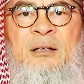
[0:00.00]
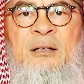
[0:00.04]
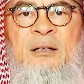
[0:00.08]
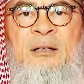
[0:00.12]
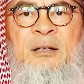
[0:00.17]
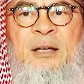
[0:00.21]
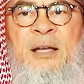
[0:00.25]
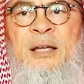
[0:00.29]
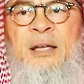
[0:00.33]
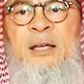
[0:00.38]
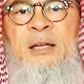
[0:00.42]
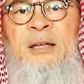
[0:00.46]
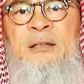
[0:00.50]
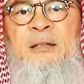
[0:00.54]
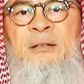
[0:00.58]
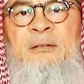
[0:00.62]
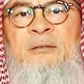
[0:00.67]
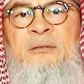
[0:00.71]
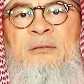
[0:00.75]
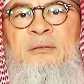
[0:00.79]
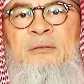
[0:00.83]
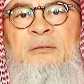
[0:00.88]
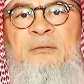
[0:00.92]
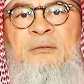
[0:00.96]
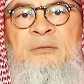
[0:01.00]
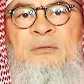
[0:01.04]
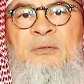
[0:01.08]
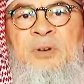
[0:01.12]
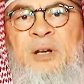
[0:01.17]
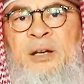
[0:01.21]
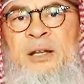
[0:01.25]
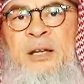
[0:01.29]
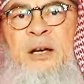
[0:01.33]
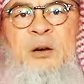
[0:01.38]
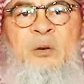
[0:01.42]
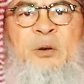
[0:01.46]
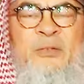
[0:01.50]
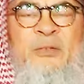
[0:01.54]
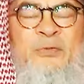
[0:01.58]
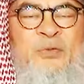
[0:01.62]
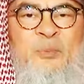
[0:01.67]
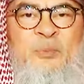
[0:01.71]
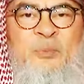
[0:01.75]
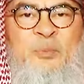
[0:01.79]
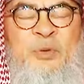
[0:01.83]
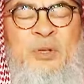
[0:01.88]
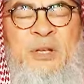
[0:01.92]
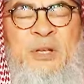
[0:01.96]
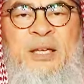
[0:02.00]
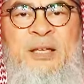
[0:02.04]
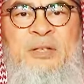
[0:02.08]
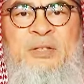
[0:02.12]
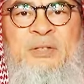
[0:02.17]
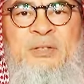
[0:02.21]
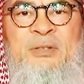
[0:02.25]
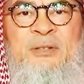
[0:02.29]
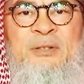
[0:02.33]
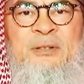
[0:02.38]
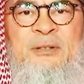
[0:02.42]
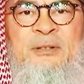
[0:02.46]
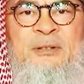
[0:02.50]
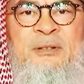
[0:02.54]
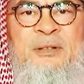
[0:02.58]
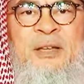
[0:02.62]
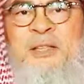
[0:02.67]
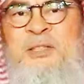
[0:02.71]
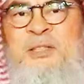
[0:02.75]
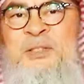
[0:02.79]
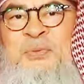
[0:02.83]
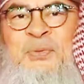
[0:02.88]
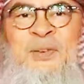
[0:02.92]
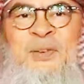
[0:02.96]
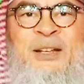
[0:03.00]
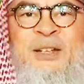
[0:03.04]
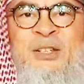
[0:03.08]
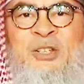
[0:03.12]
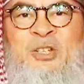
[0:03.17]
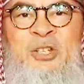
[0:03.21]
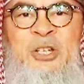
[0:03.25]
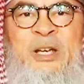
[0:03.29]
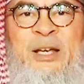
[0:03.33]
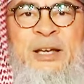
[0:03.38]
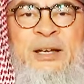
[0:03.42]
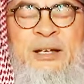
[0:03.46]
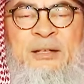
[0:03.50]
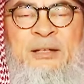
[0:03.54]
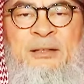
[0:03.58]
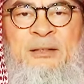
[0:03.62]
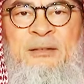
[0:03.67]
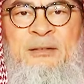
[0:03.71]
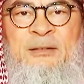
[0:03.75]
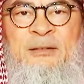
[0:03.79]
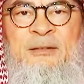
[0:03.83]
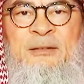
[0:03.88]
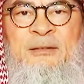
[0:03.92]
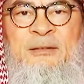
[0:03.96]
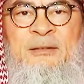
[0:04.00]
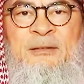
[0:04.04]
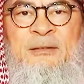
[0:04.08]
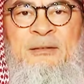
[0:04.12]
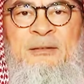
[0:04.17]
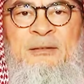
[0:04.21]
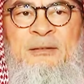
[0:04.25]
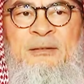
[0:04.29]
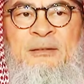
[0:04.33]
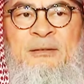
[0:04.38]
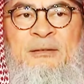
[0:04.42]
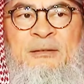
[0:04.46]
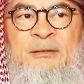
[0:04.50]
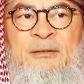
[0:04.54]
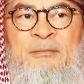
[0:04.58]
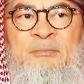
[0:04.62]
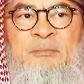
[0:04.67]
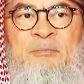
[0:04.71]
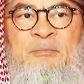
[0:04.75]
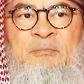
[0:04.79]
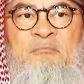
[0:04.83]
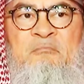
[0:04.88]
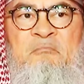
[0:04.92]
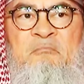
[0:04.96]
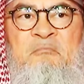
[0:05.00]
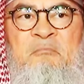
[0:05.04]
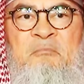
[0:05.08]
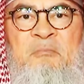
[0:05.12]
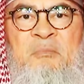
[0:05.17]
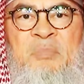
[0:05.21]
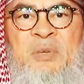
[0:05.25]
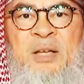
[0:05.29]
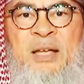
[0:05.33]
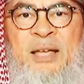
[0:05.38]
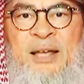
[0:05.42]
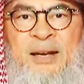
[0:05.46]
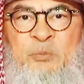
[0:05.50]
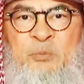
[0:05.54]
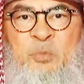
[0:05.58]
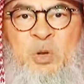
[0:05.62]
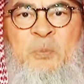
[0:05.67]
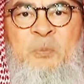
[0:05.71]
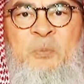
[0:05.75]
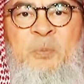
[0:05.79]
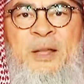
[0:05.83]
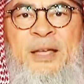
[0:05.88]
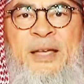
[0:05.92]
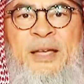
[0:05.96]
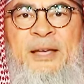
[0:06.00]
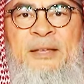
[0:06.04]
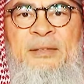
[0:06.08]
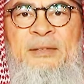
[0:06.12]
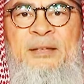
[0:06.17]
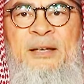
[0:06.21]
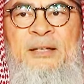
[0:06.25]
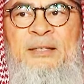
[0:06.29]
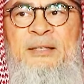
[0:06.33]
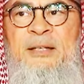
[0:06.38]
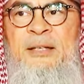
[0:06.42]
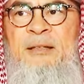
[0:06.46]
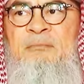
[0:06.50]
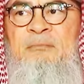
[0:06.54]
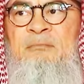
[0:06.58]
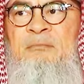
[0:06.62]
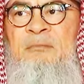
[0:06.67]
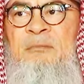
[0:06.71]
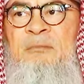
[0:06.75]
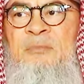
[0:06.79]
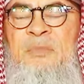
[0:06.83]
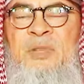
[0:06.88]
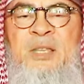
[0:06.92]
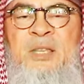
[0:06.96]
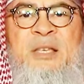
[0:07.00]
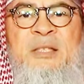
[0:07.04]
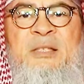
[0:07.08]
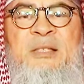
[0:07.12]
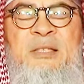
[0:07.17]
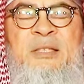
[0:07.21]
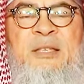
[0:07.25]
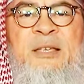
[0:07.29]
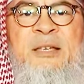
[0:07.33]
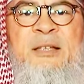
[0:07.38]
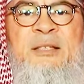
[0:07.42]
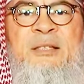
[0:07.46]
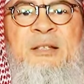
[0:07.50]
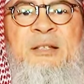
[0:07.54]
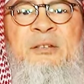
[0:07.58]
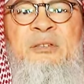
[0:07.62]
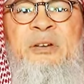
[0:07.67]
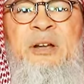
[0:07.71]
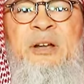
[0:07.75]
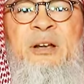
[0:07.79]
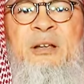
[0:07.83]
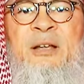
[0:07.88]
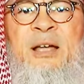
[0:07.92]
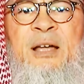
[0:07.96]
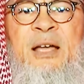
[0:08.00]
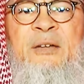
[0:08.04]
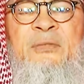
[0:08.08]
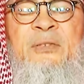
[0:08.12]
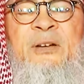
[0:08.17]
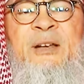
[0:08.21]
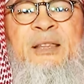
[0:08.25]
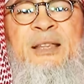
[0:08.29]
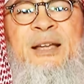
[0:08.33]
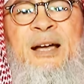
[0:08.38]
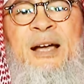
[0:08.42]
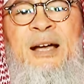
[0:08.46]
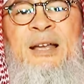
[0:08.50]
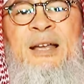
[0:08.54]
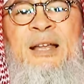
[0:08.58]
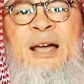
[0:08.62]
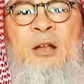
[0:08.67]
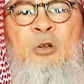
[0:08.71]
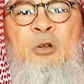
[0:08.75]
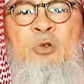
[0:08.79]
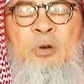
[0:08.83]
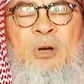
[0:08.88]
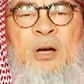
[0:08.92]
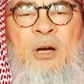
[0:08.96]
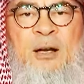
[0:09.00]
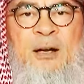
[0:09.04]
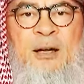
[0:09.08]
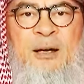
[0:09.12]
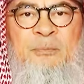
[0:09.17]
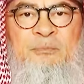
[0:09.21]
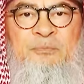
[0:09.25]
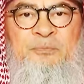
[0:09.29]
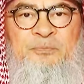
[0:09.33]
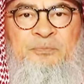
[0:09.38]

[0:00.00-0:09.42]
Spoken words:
and running away from police. It's fun, Sheikh. Can we play it? I said, these things in real life, are they halal or haram?